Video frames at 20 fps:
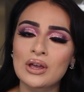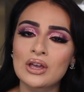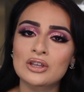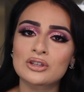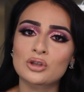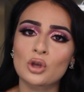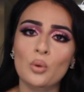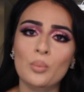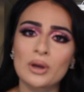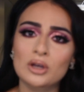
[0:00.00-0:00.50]

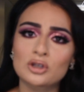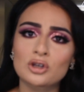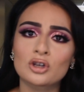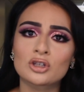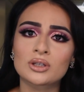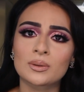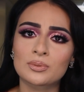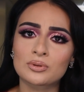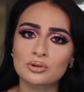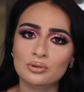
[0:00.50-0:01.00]
So make sure you
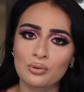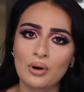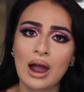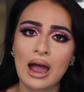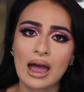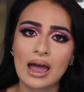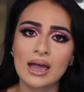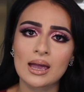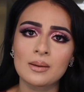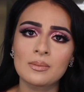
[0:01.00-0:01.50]

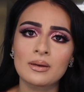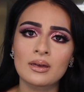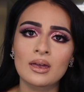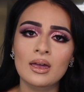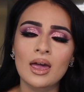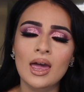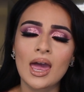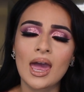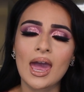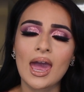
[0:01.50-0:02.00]
subscribe
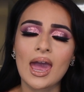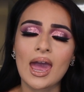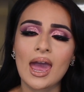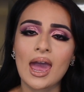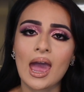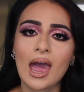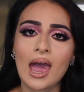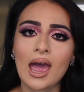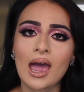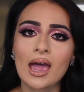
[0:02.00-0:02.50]

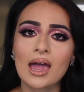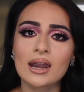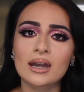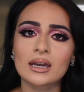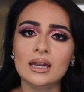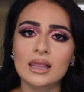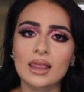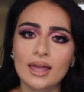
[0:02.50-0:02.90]
and